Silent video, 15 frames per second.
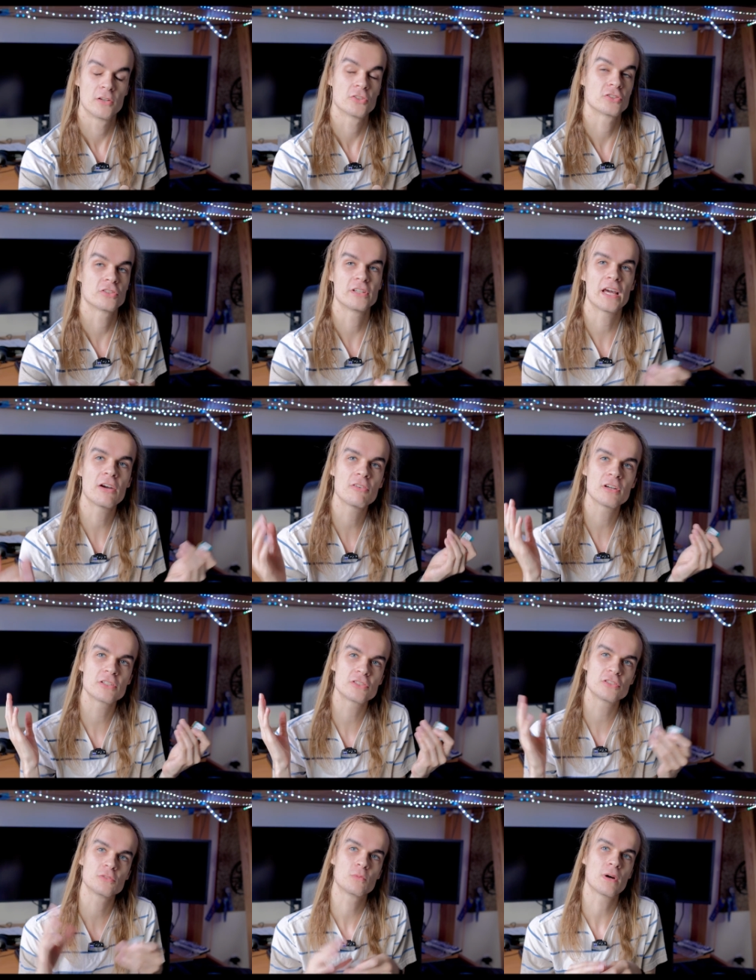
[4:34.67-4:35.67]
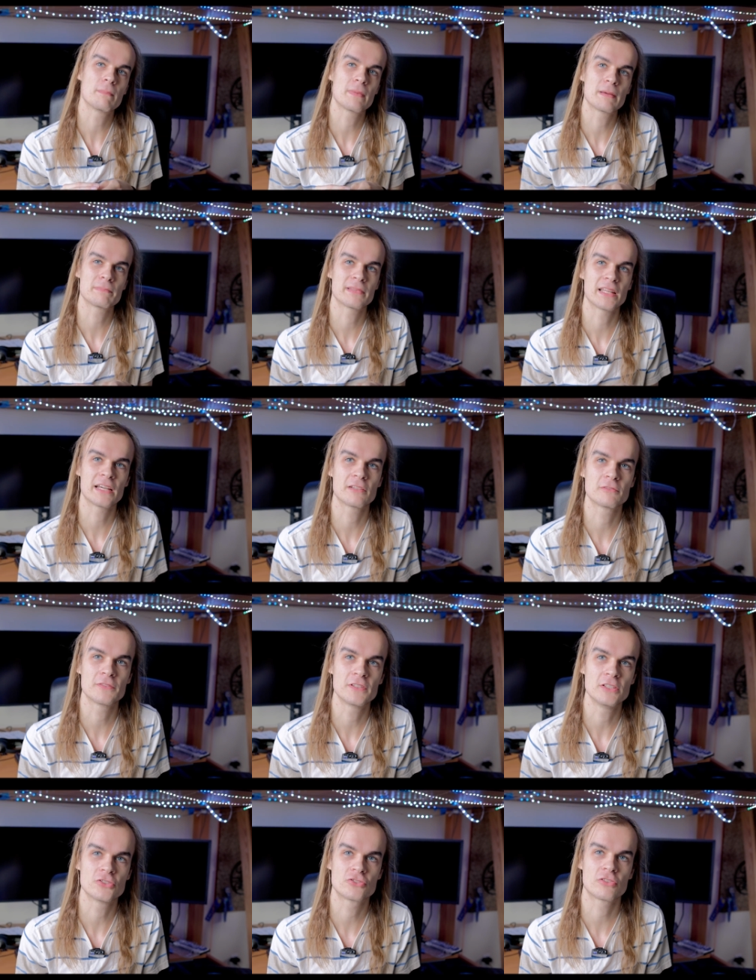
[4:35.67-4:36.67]
So now on to what my plan
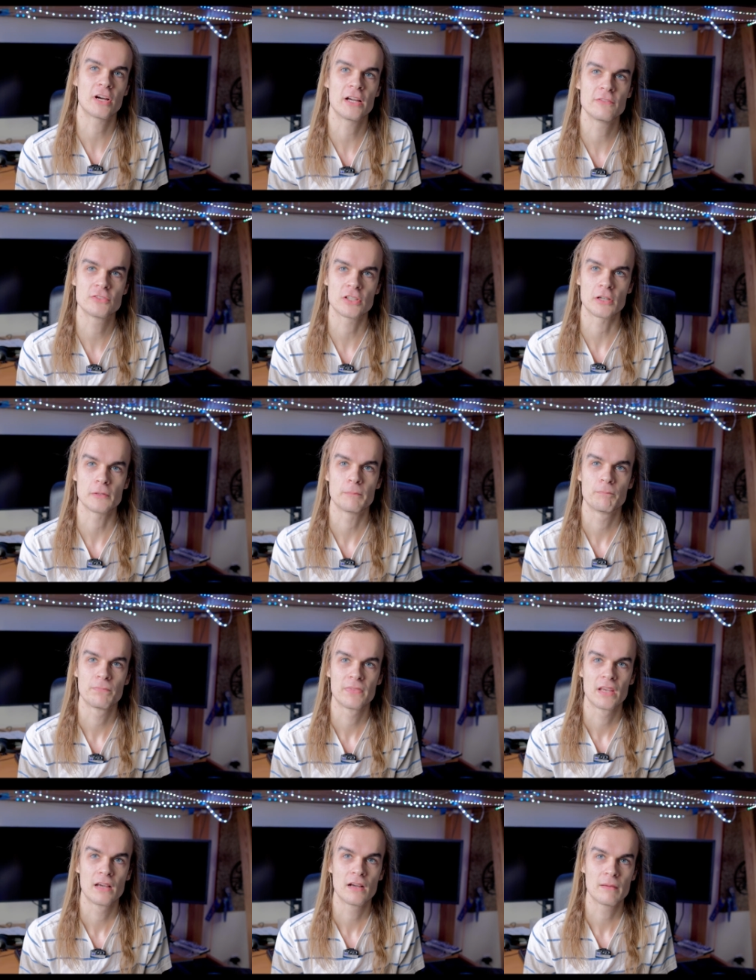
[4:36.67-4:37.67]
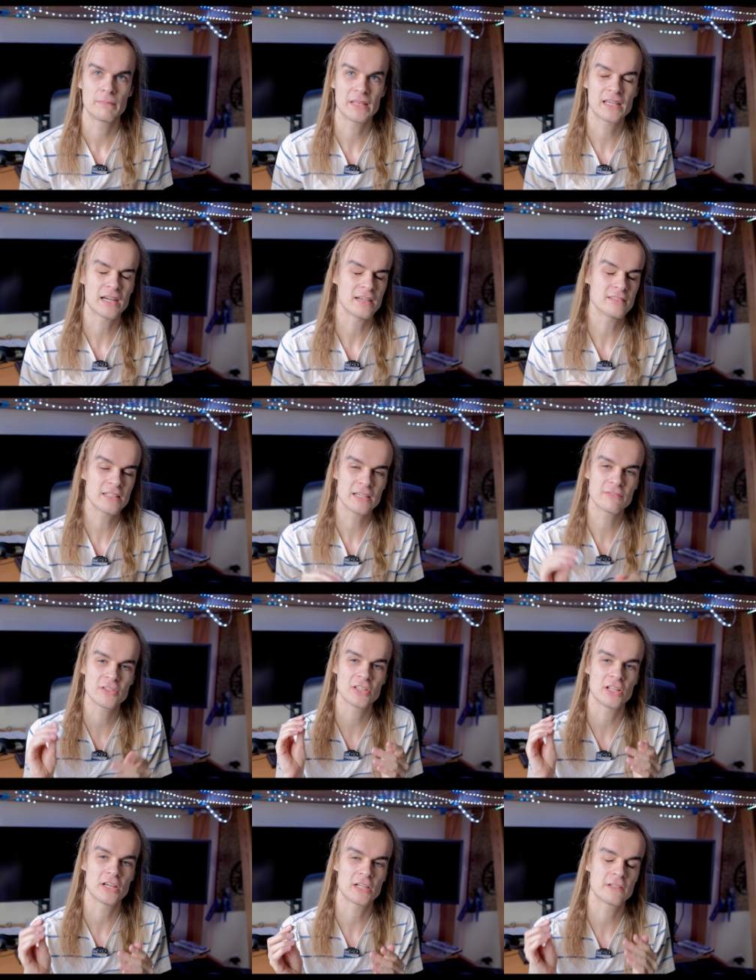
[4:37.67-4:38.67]
with these drives are. Because I have a
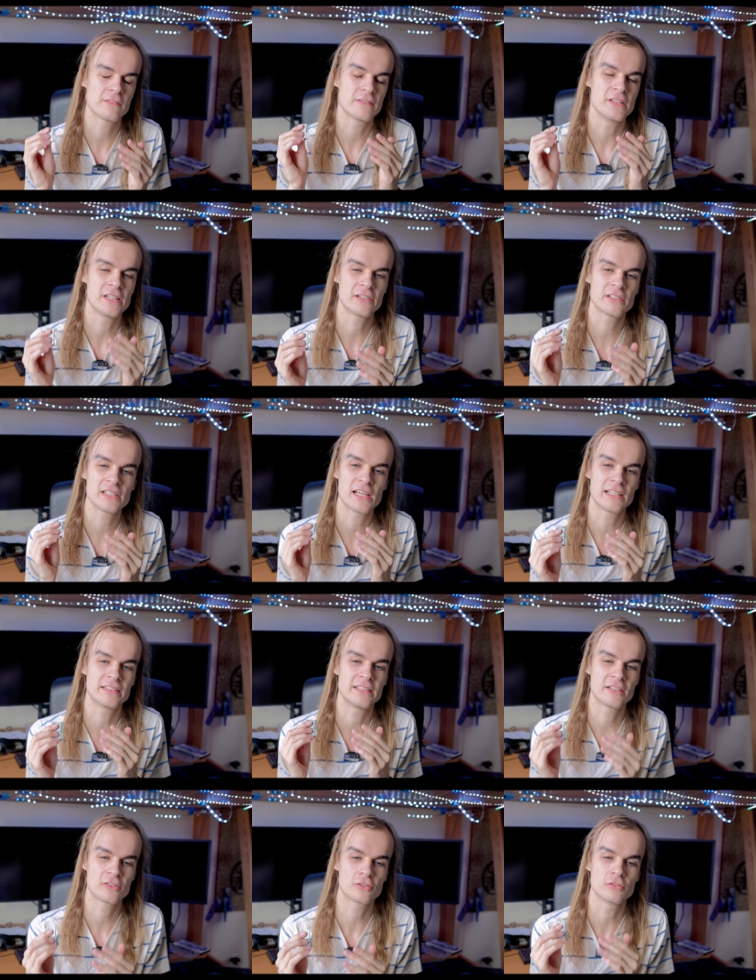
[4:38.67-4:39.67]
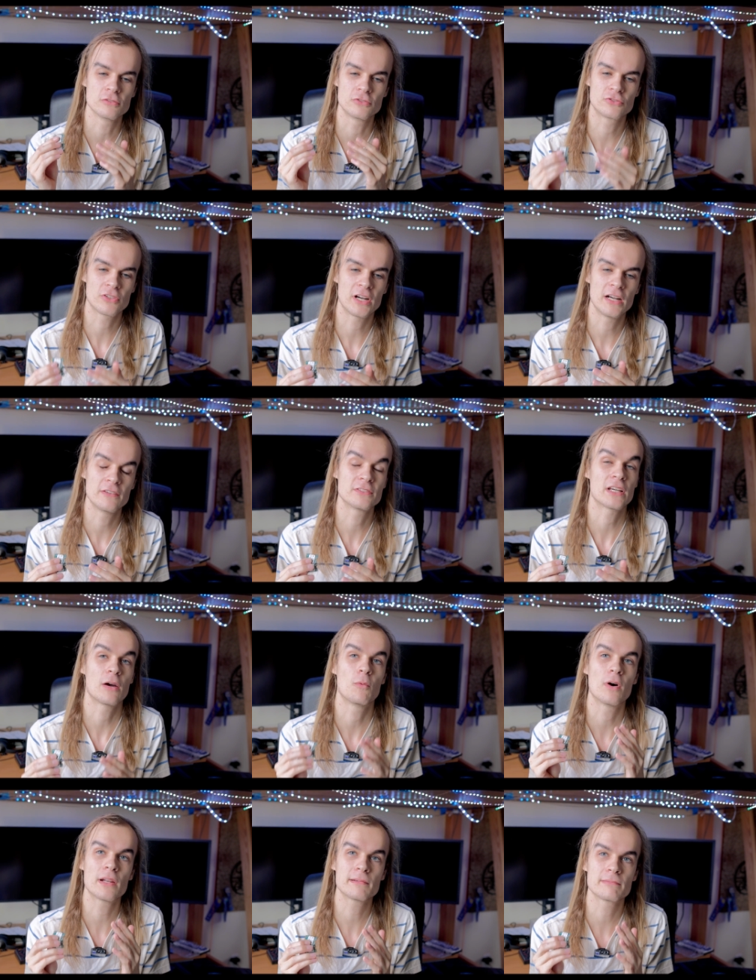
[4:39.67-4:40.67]
lot of nearly identical drives, I
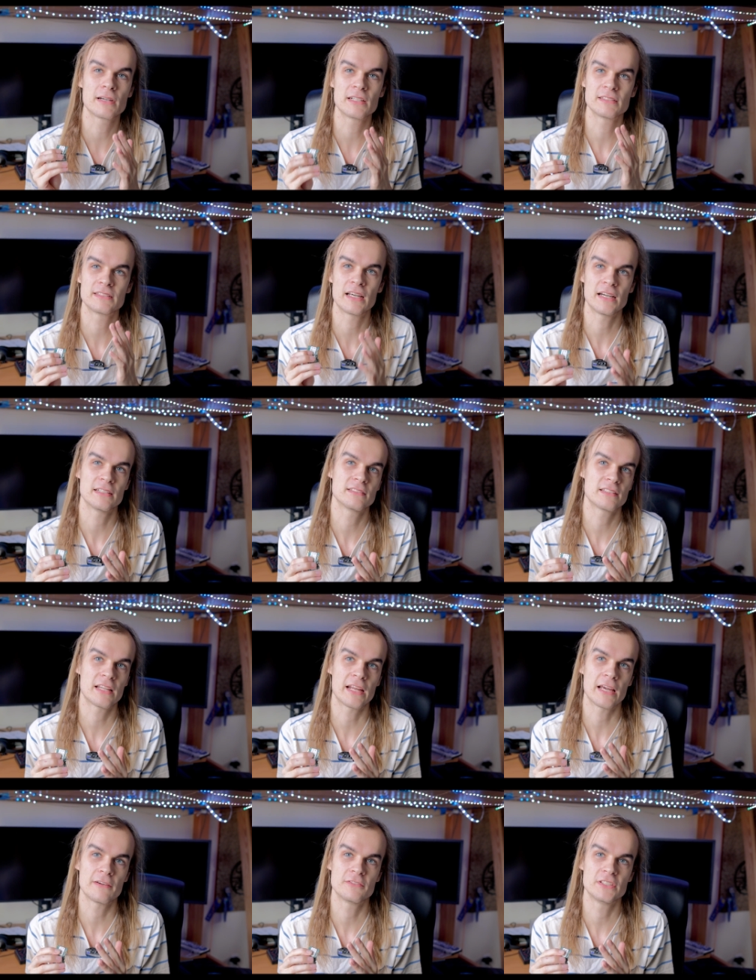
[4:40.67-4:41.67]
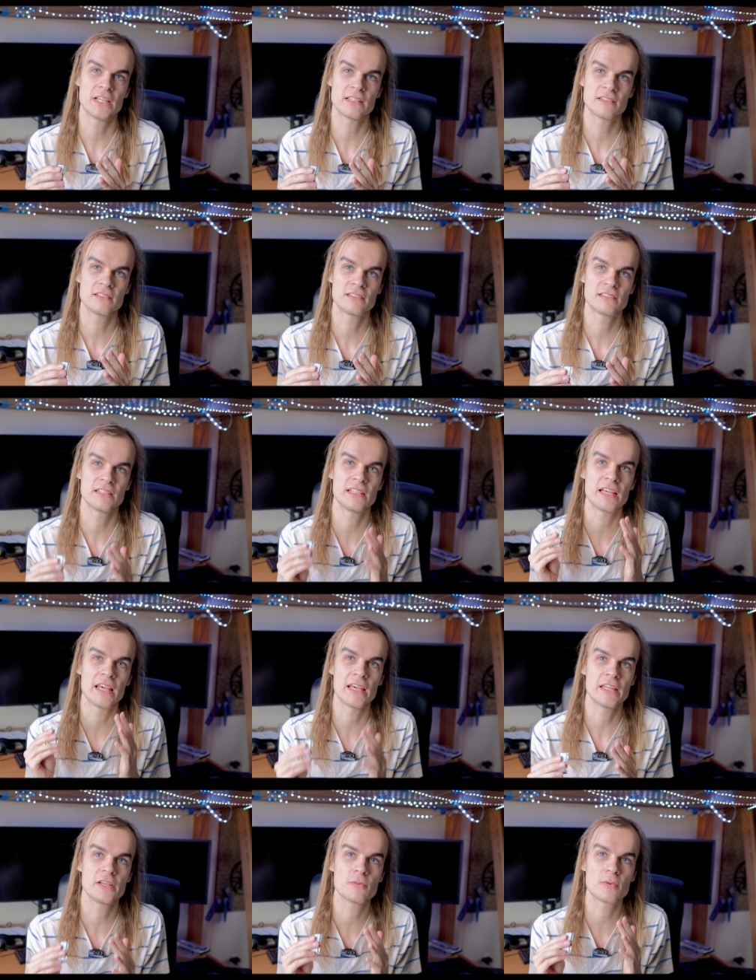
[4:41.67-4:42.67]
want to run a test that I have yet to see
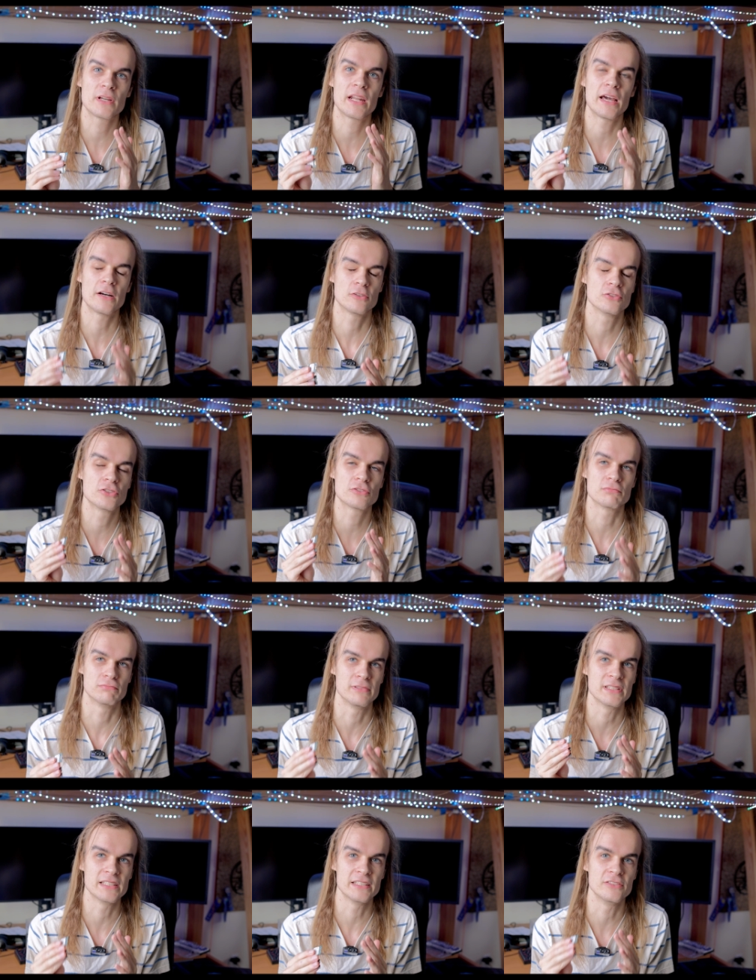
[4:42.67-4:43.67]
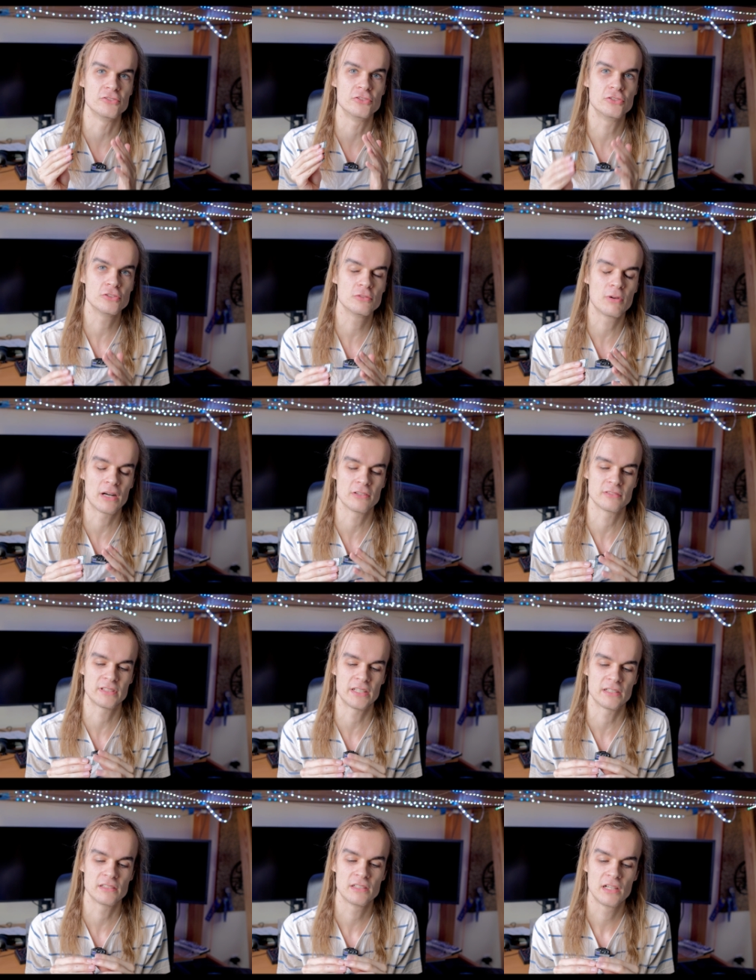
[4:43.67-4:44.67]
anyone else really do out
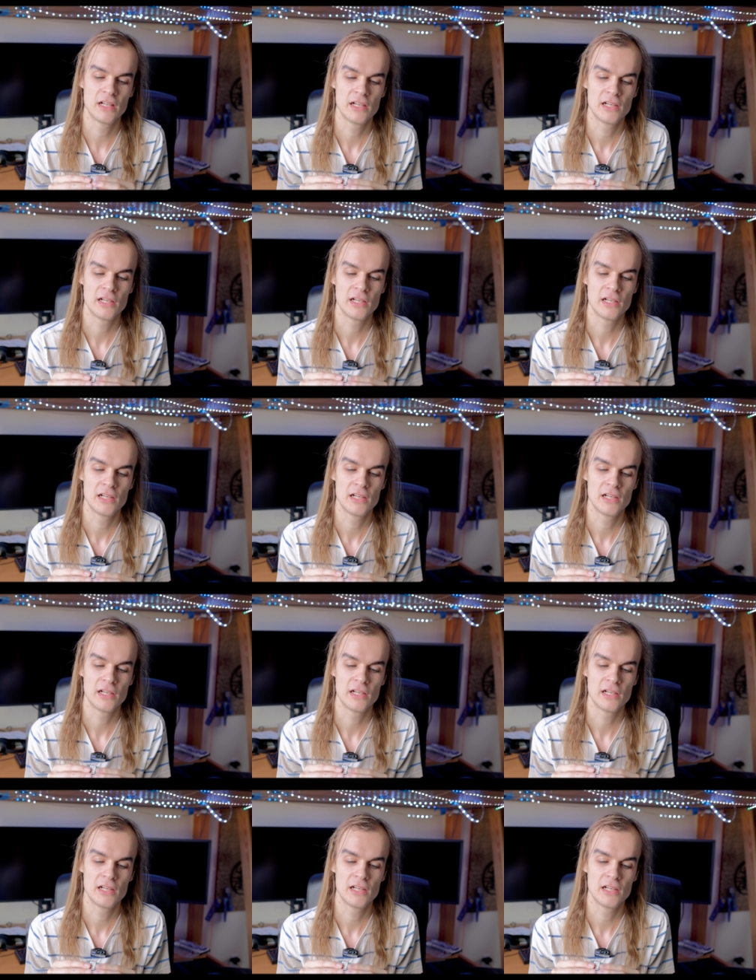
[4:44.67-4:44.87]
there